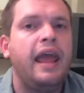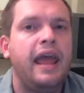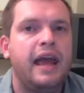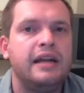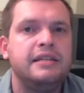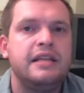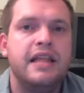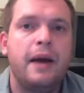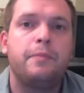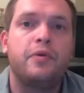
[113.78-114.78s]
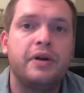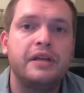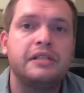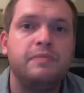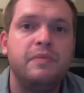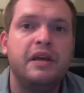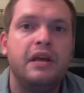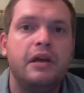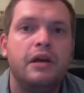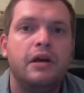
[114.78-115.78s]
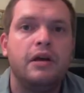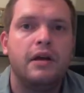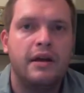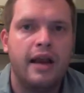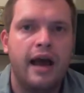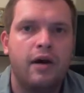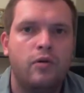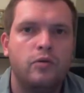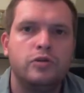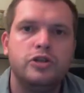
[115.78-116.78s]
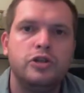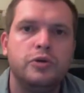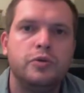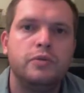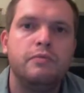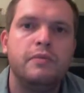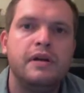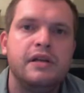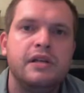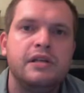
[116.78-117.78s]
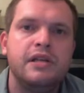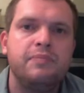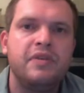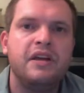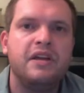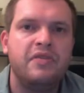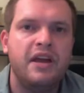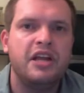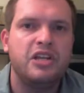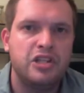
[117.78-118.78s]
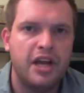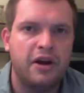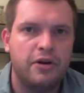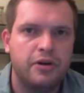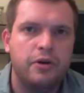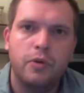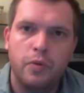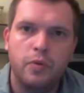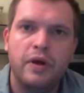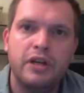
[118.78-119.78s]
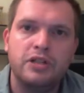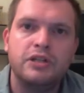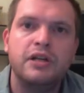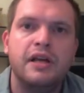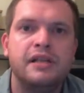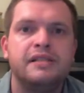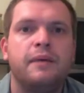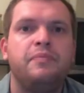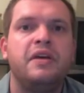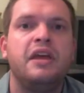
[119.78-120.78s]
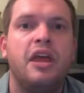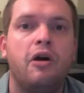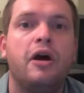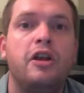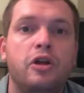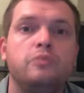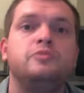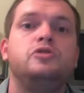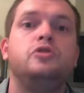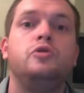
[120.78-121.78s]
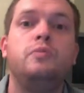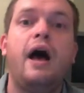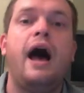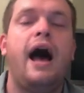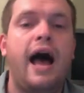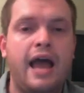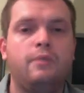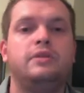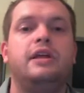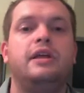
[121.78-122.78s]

And that brings me now to something that he shared, which is something here on YouTube I would